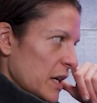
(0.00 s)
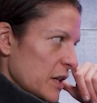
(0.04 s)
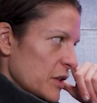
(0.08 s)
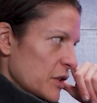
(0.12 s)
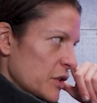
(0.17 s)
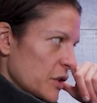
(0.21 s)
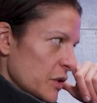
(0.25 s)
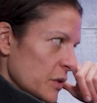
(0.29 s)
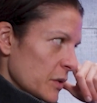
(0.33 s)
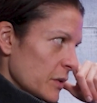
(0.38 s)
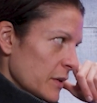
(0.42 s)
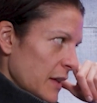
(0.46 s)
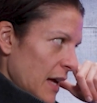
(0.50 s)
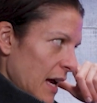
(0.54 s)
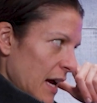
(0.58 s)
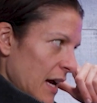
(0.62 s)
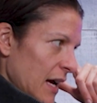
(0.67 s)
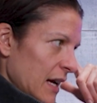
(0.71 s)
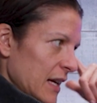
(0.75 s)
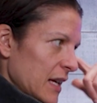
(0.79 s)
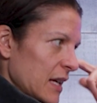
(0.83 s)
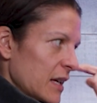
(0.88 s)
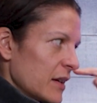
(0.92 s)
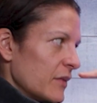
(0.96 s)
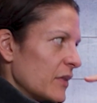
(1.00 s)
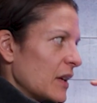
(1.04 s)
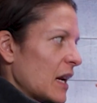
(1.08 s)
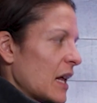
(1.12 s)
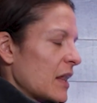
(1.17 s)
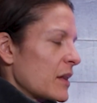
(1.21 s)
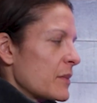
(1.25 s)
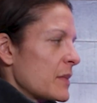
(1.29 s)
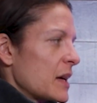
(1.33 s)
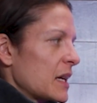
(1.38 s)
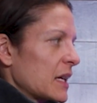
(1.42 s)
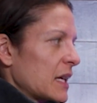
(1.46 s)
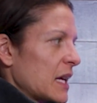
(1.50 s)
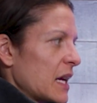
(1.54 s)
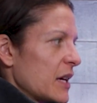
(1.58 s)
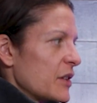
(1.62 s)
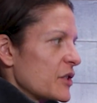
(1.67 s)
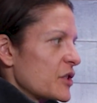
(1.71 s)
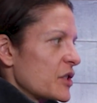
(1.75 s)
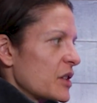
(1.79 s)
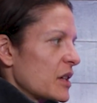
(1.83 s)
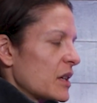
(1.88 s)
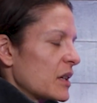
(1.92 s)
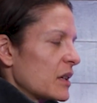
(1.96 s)
to do that even on the
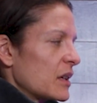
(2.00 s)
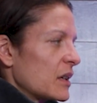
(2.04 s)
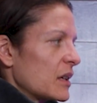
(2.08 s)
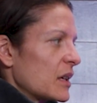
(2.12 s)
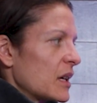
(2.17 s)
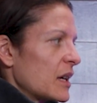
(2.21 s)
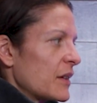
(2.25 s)
medication